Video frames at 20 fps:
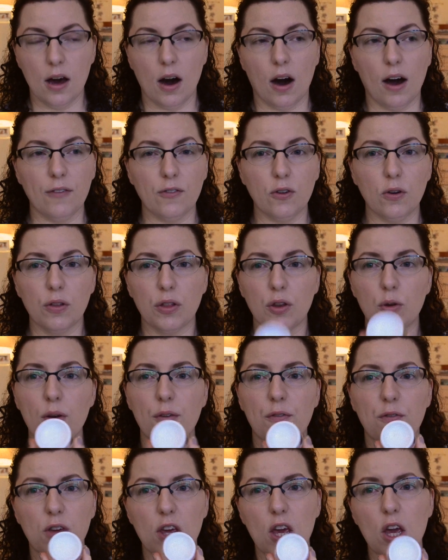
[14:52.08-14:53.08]
I've got through a
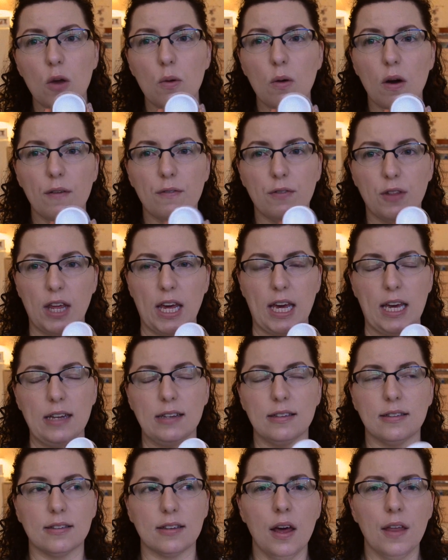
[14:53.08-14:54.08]
few of
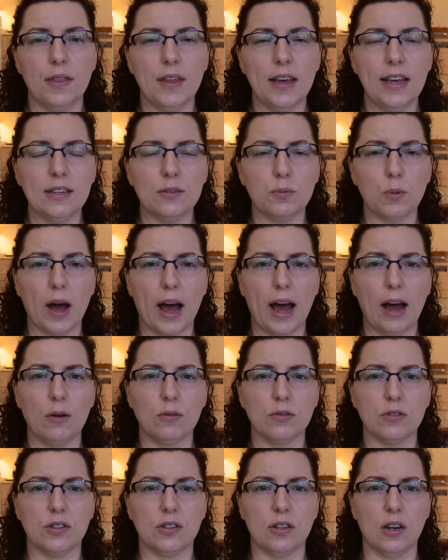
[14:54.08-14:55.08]
these. These were
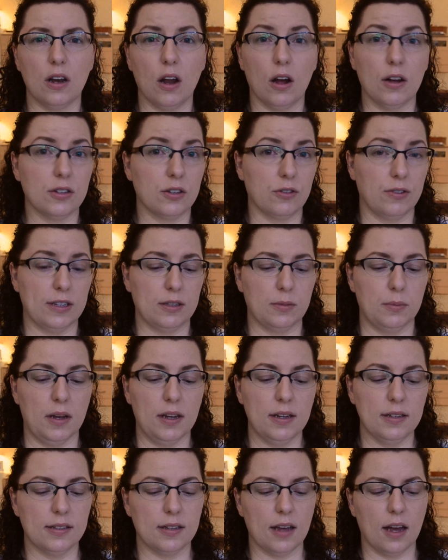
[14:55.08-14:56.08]
out last
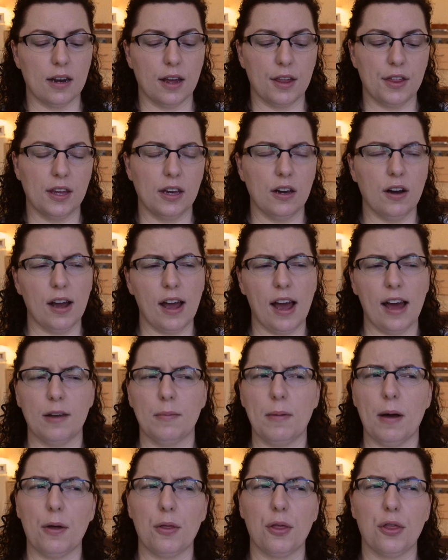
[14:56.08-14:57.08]
Christmas and I think I had
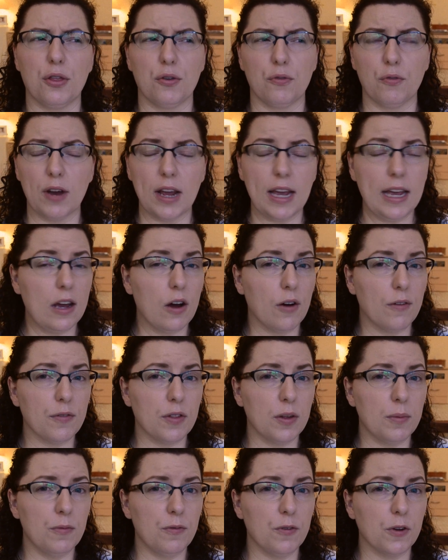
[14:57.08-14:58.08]
about three of
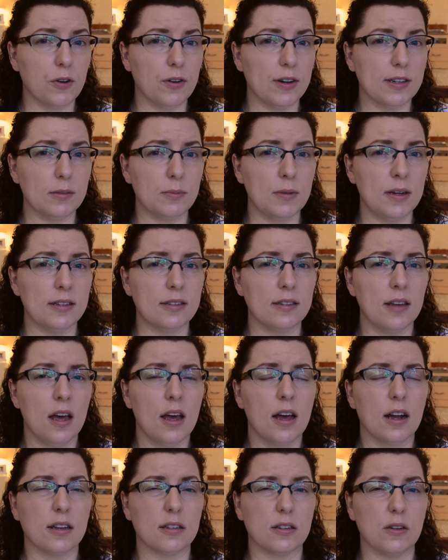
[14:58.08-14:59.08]
them for Christmas
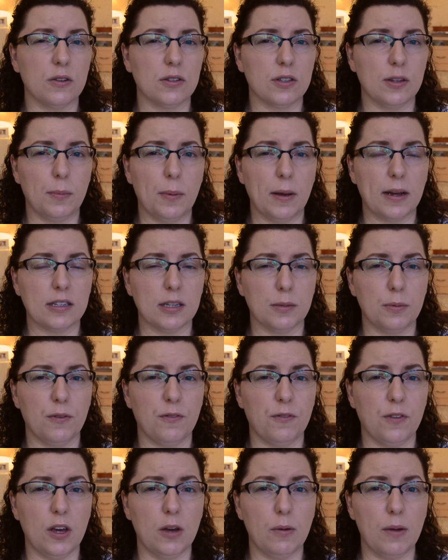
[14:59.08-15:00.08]
because I also picked up a
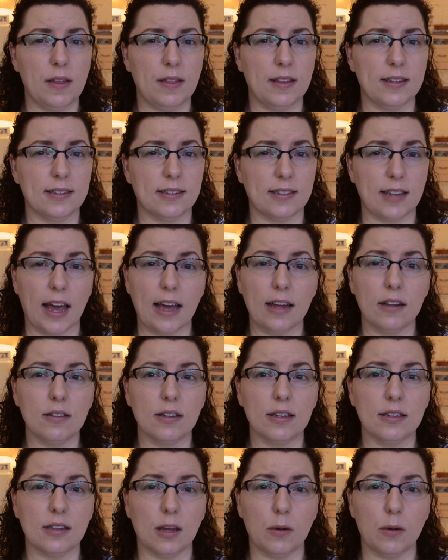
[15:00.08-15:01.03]
few in the sale because